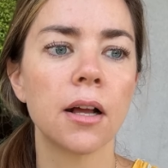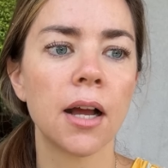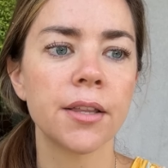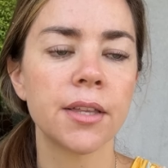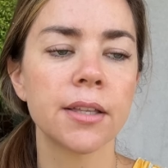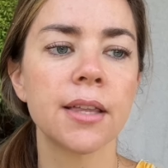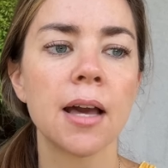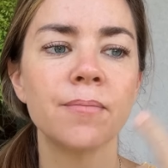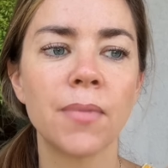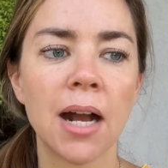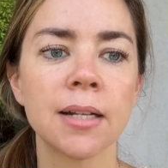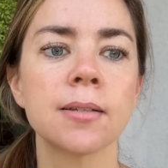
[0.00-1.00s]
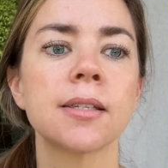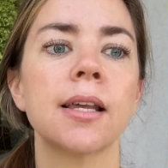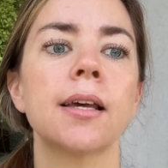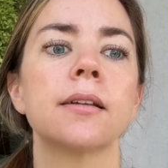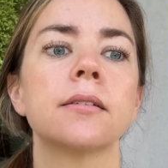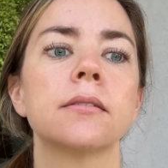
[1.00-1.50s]
I think that
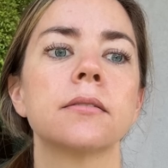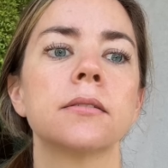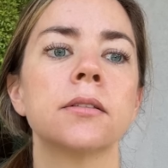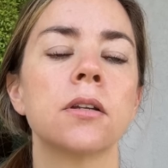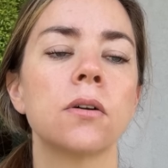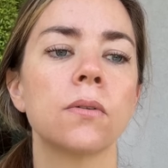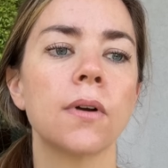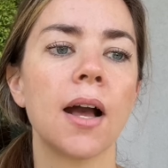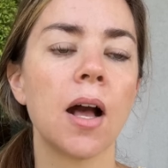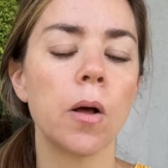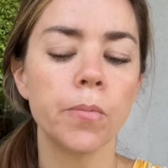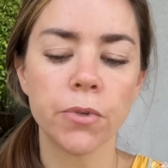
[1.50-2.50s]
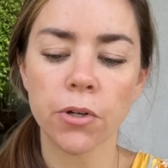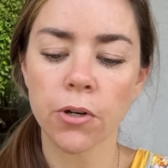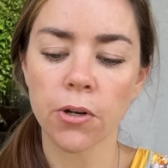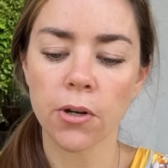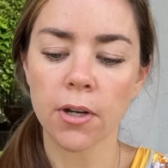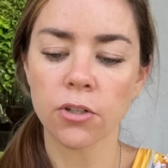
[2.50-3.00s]
mindset, you know, helped
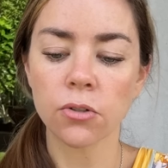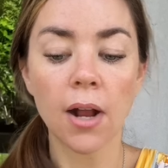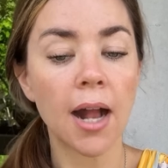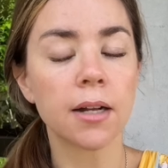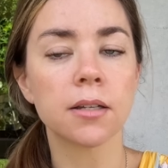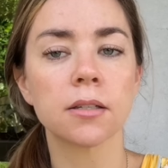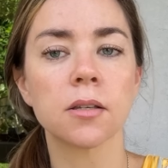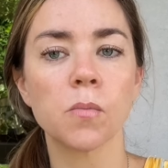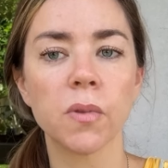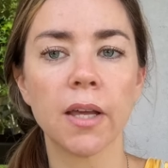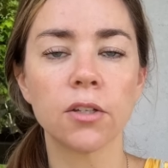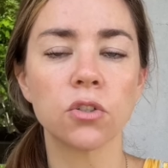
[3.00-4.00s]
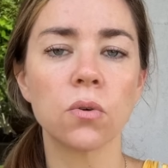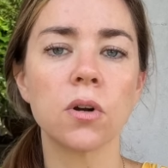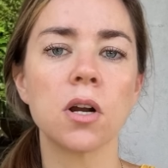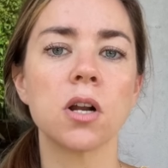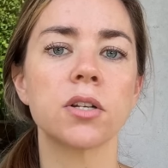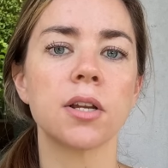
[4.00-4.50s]
her attract someone like
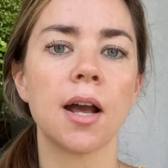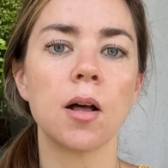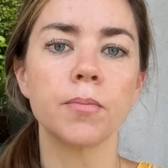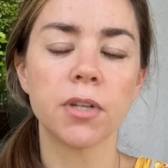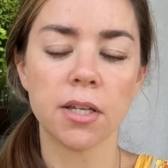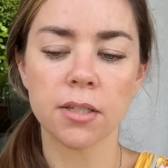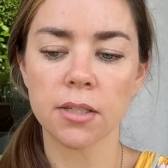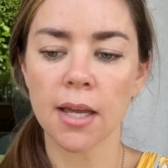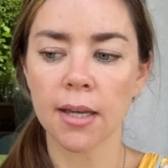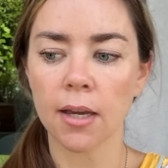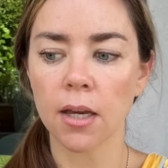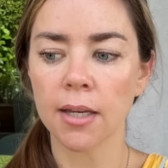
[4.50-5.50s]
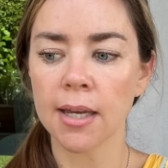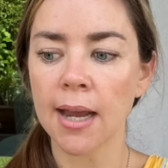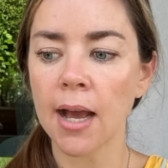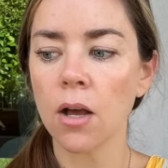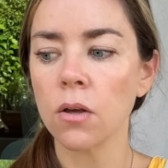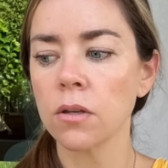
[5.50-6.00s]
George and helped us like get
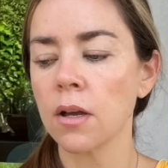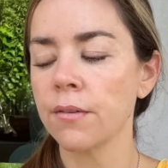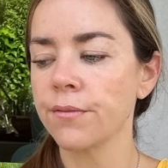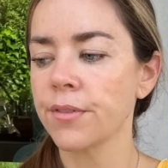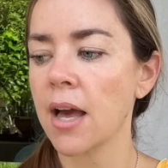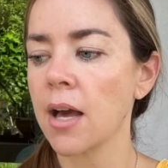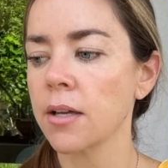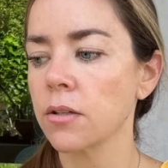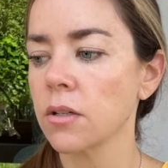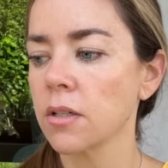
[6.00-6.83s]
out of that